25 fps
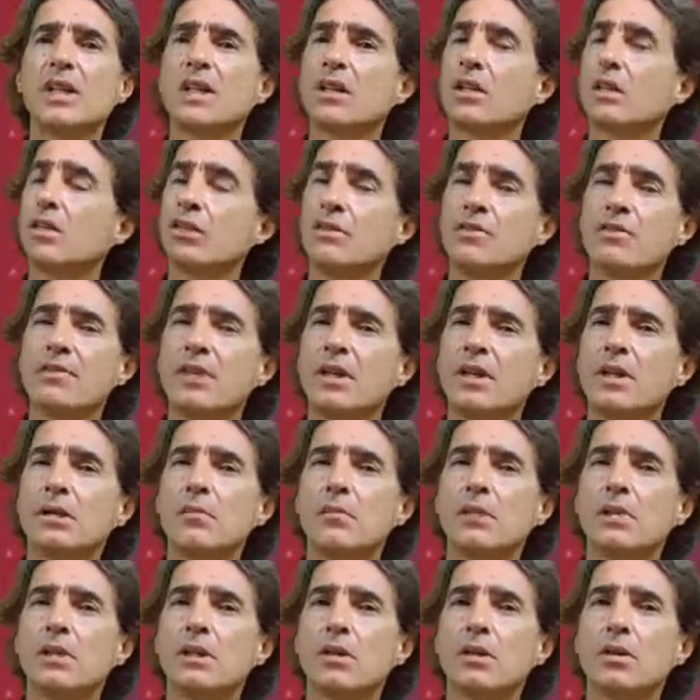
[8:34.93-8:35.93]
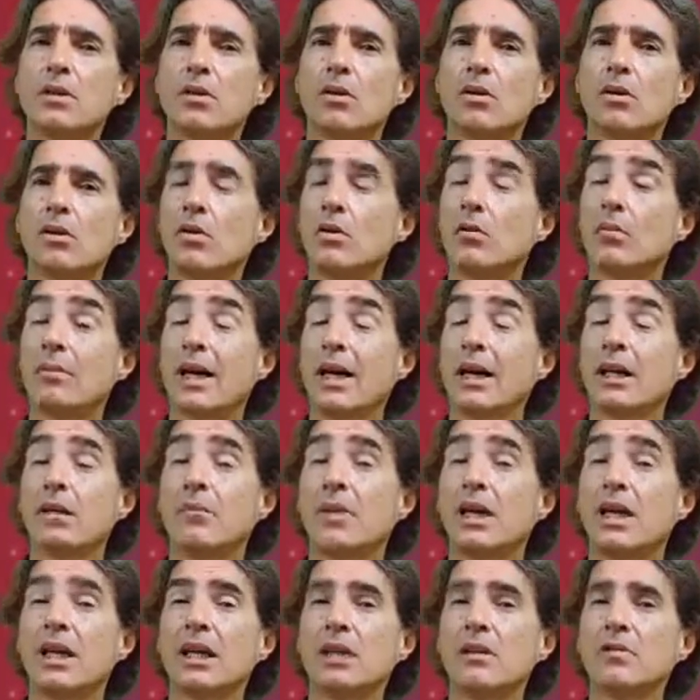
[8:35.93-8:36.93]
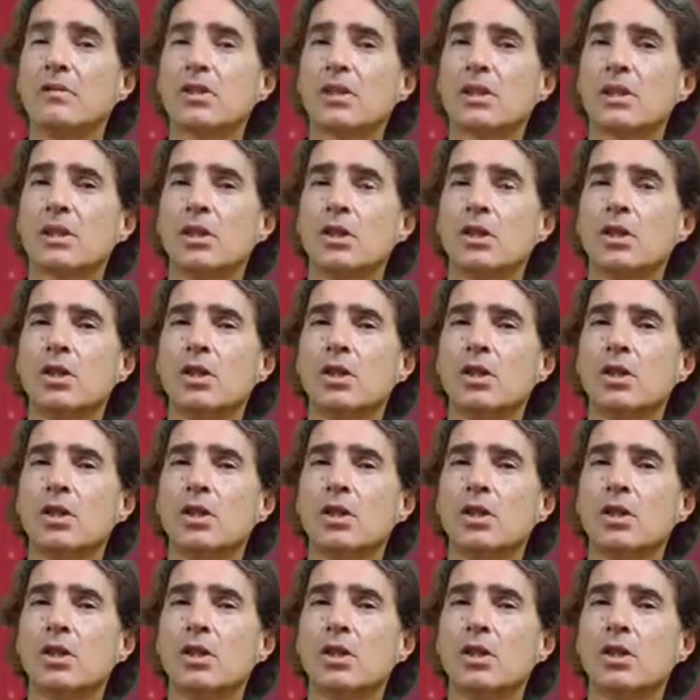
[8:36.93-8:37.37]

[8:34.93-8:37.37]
confirm all my beliefs,